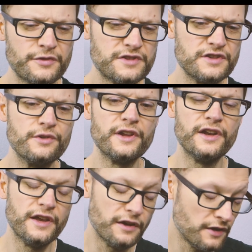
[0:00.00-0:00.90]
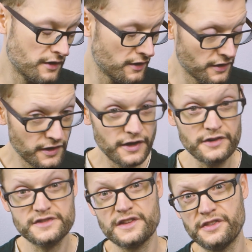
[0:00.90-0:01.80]
for tuning in.
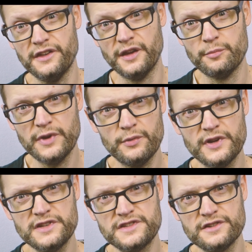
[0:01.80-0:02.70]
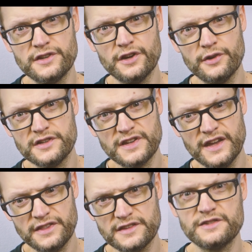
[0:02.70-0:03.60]
Here's the thing, Bitwig Studio has
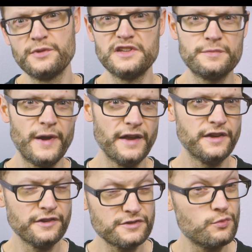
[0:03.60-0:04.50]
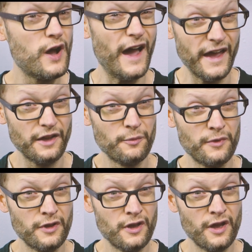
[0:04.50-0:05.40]
hit the sweet spot, and here's why.
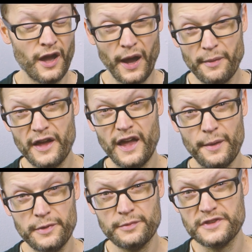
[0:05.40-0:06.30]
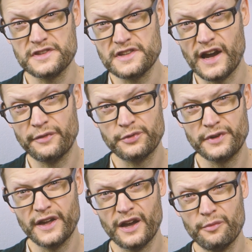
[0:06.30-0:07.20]
I'm not happy with the
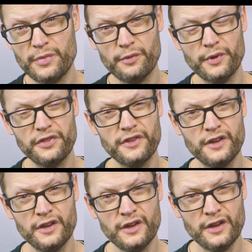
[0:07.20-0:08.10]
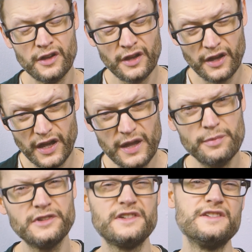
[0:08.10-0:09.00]
software now, but with
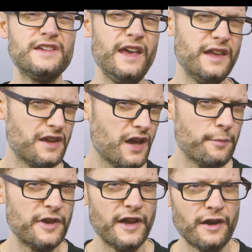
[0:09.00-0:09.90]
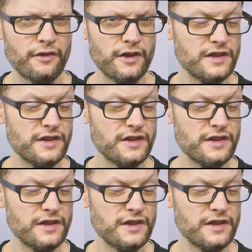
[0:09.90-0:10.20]
Ableton 10 coming out,